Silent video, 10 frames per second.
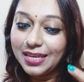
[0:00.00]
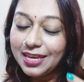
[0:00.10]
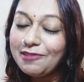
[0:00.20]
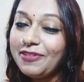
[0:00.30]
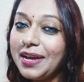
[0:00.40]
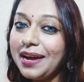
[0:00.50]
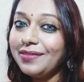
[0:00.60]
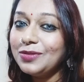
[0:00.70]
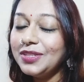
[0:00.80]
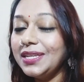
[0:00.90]
If I have
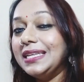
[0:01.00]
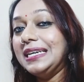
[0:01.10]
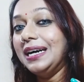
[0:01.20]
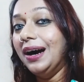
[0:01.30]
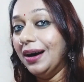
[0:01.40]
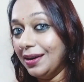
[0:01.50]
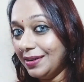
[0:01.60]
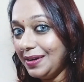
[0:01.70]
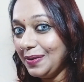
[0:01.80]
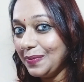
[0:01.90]
to say there
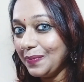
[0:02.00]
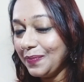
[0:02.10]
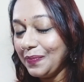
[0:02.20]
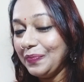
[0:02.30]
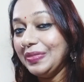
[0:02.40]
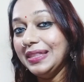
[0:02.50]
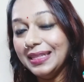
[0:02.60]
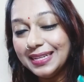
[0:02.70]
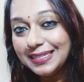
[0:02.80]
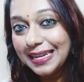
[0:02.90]
are, then
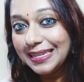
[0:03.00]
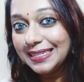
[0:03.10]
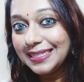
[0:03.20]
the sentence